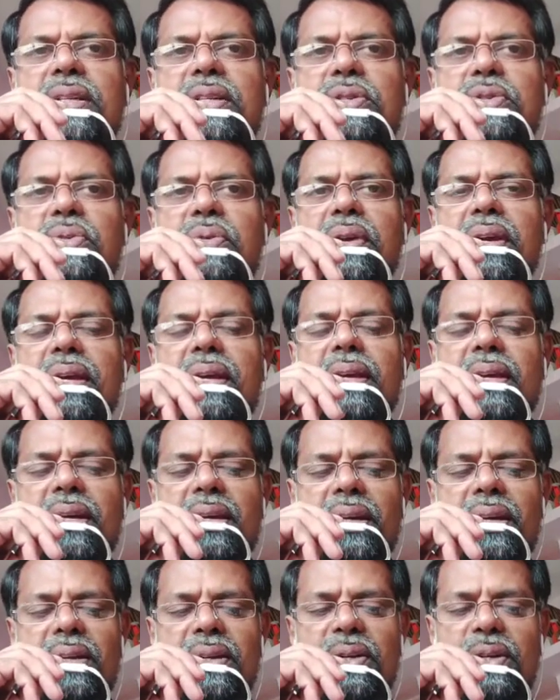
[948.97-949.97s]
three
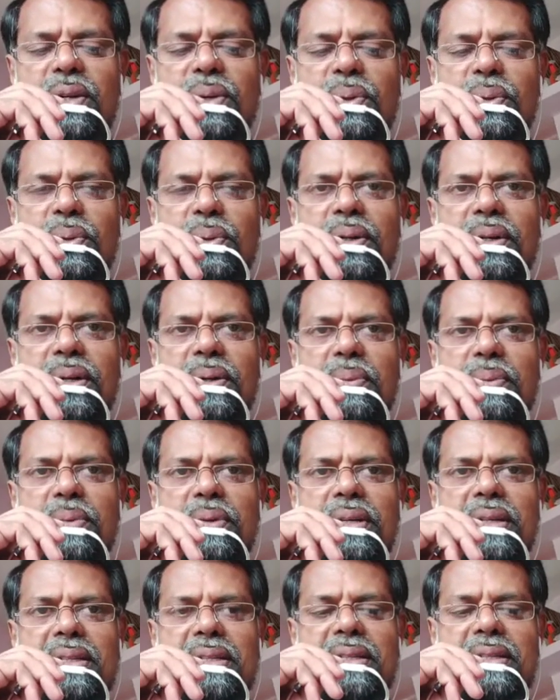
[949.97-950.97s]
new
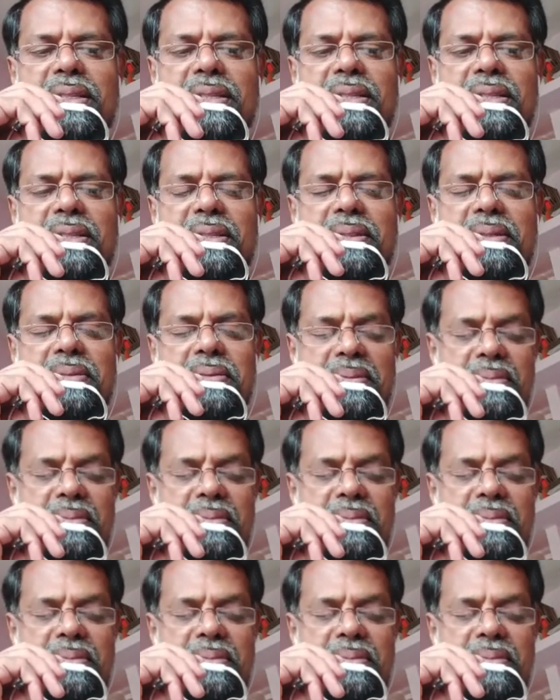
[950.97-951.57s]
words.